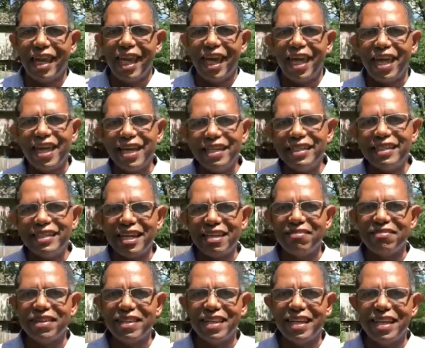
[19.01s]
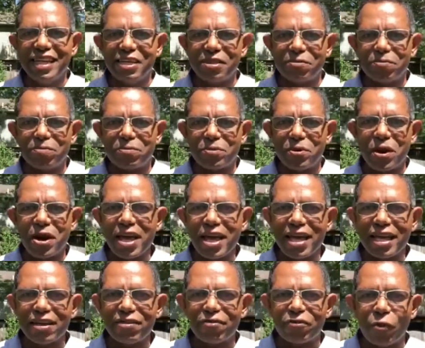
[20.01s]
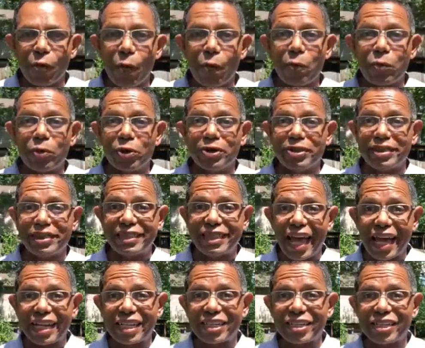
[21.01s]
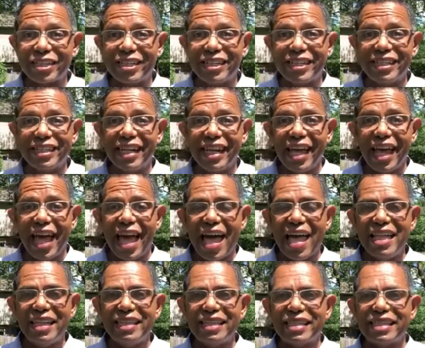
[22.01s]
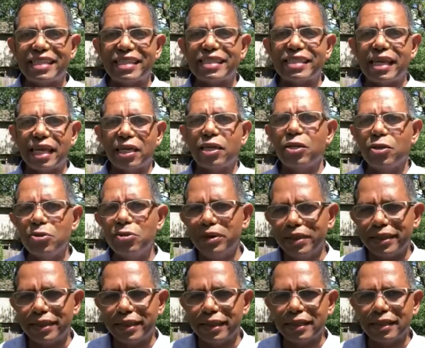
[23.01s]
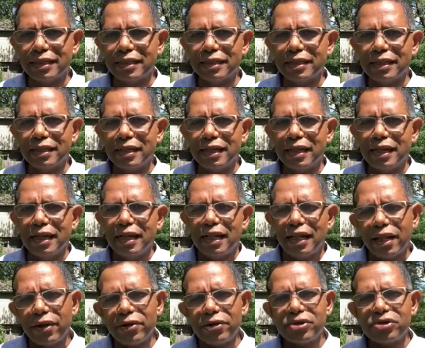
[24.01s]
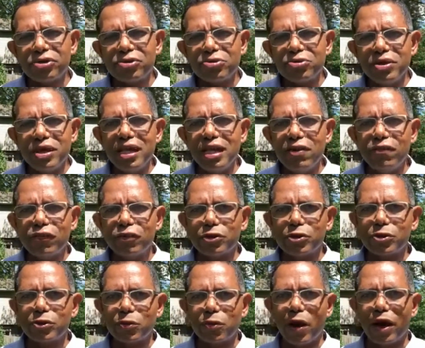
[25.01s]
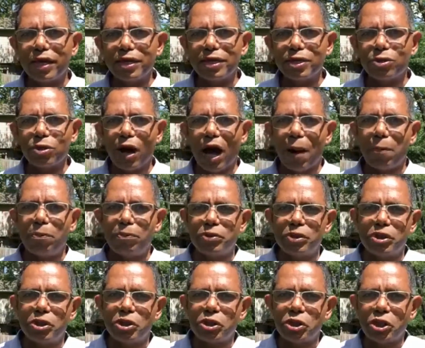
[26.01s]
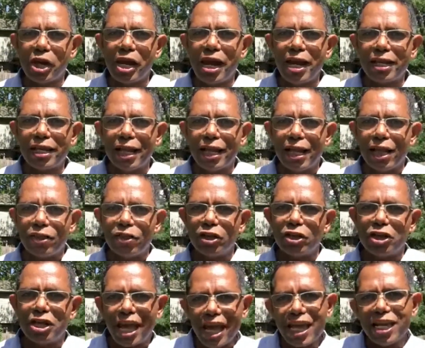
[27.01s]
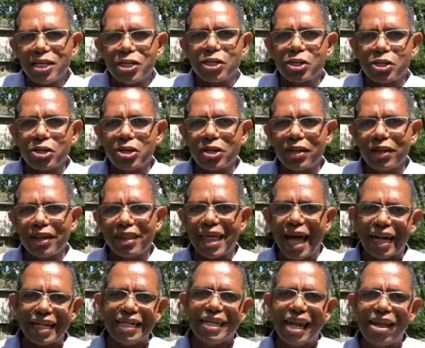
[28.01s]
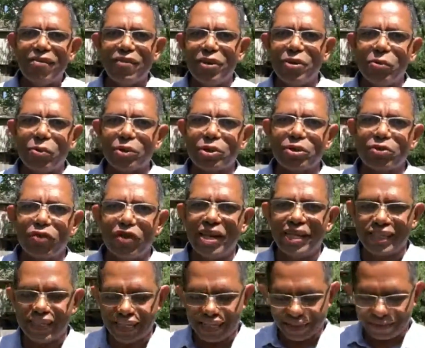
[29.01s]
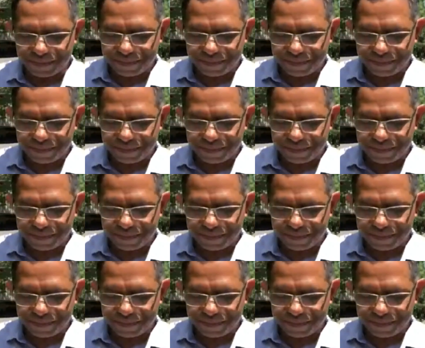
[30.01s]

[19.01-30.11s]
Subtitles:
Here David is praying for protection and security. Let us read verse 1 to appreciate the danger that David was facing.